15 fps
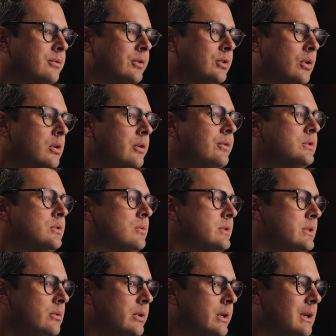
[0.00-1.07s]
photographers
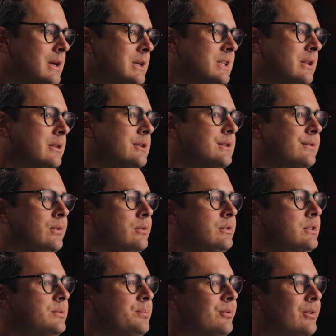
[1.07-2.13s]
also realized that these
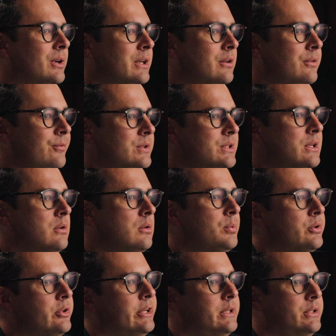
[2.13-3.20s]
filters provided physical
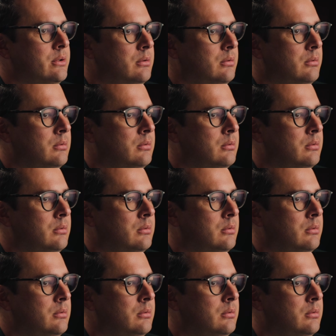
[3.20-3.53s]
protection.